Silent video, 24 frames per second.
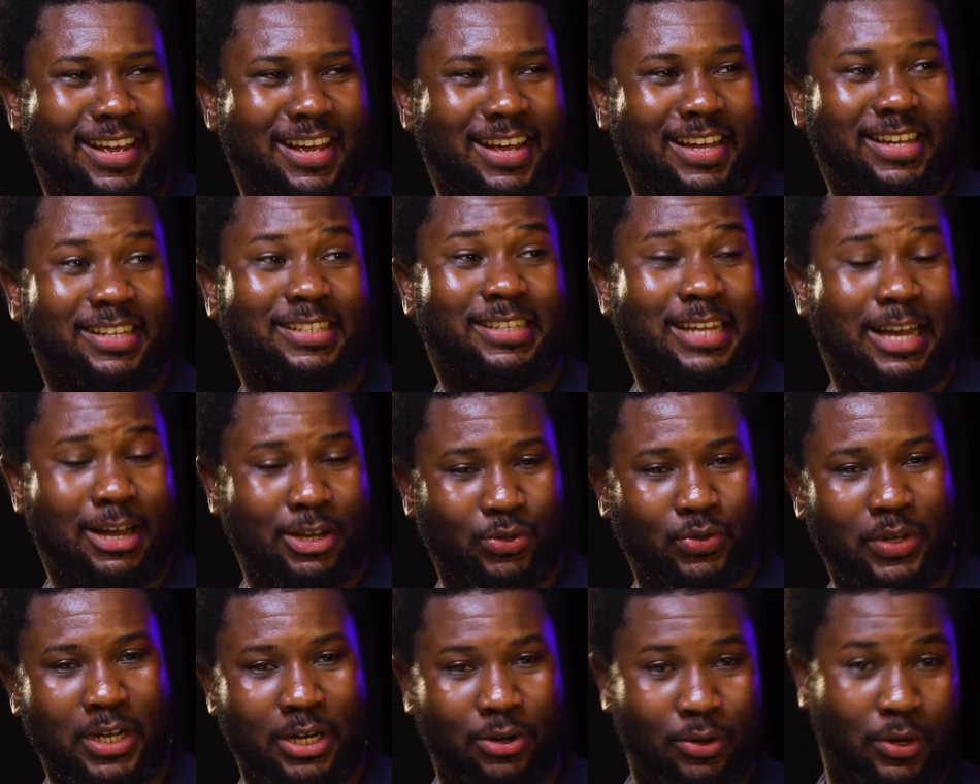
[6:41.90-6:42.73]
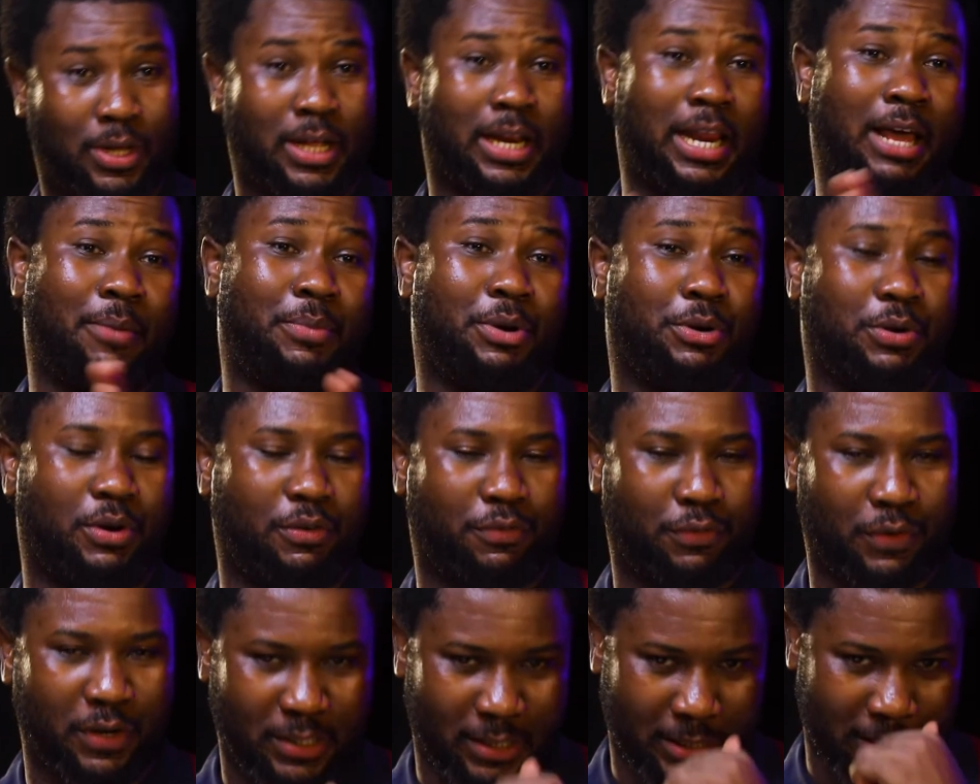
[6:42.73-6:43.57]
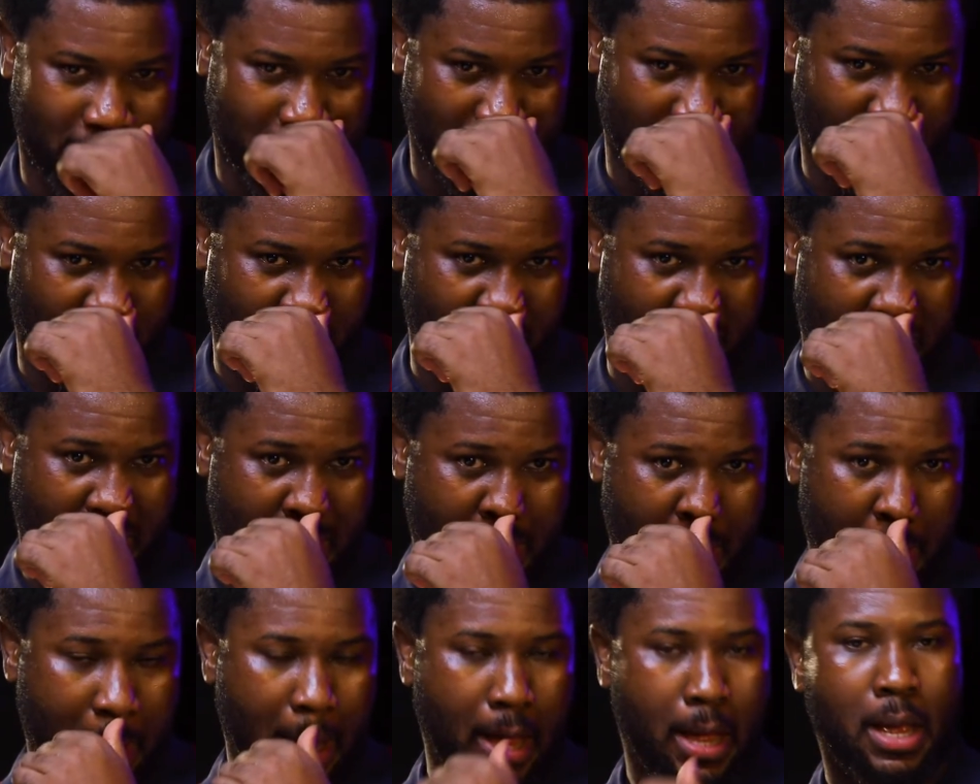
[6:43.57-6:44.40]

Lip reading: It sounds weird. Okay, let me rephrase it this way, yeah?